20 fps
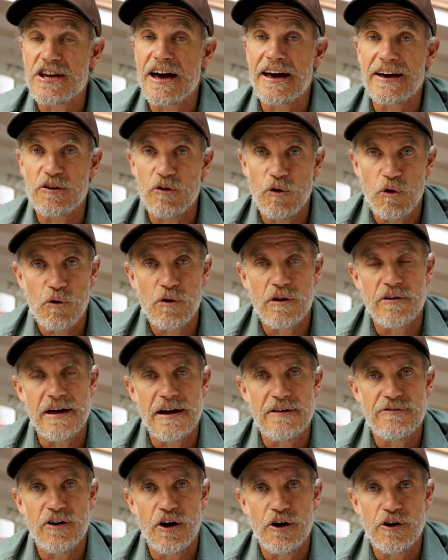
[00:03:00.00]
take all of
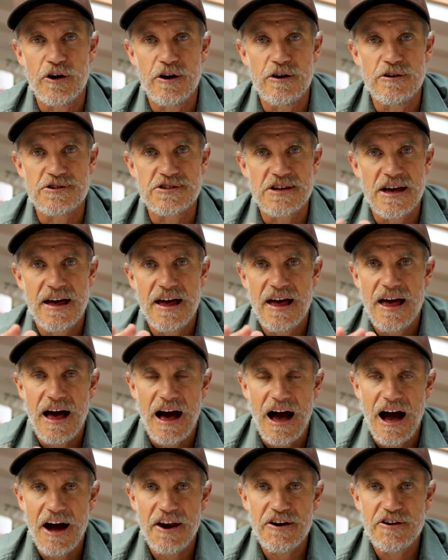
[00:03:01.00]
their photos
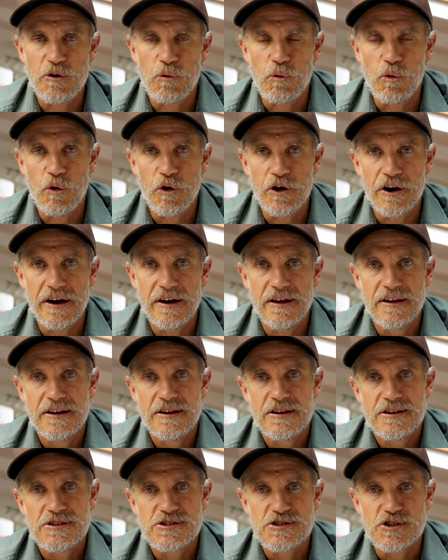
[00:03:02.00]
underwater.
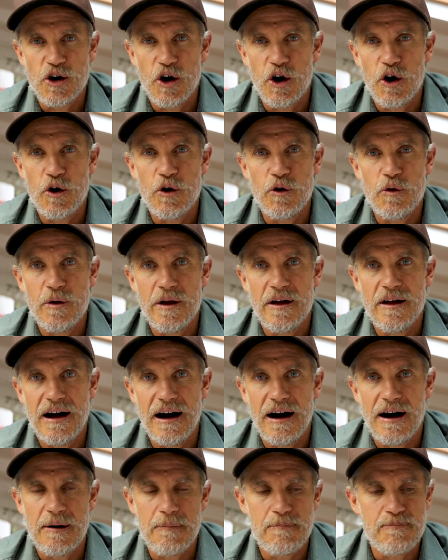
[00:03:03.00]
So,
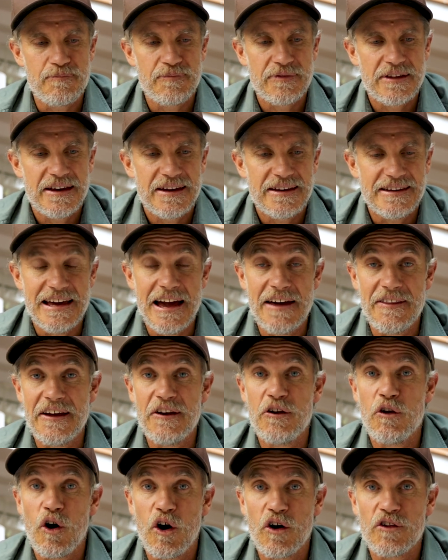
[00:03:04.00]
they're
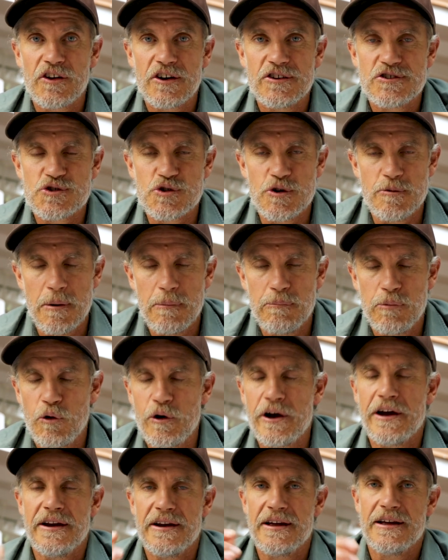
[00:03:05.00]
not super
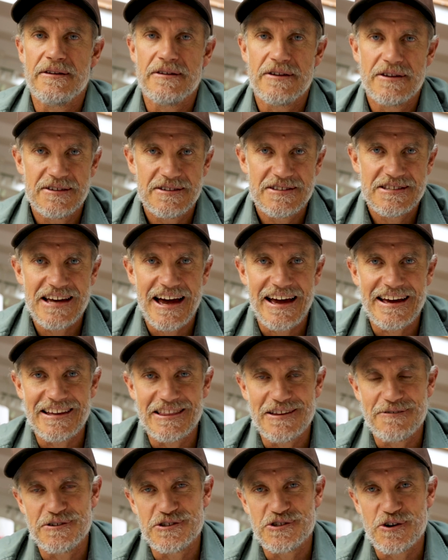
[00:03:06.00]
buoyant and taking
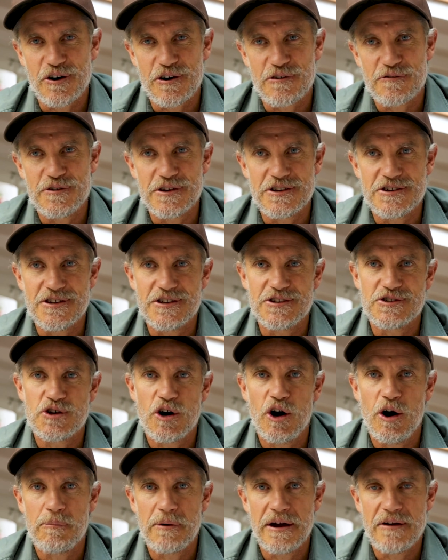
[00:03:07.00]
the photographer to the
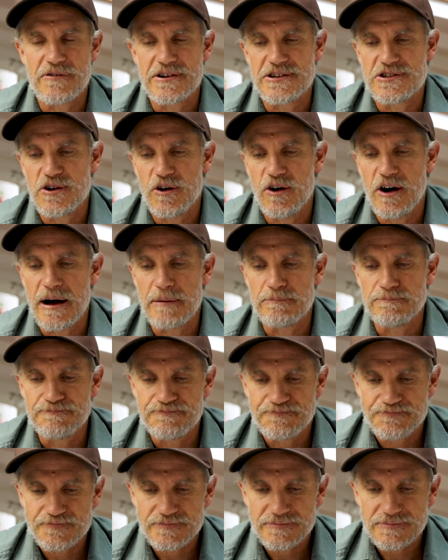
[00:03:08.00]
top every time.
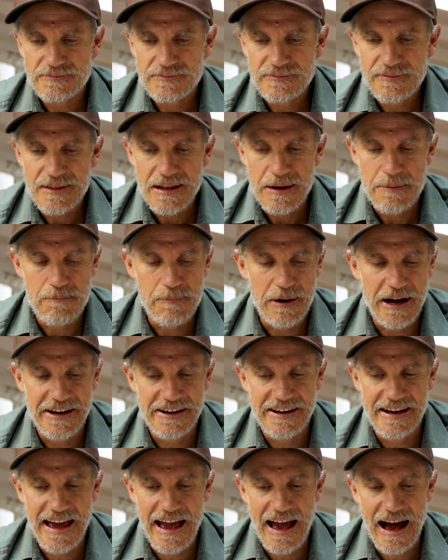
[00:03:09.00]
But
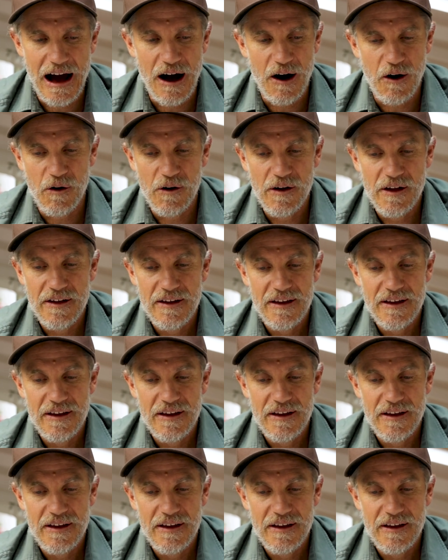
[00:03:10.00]
now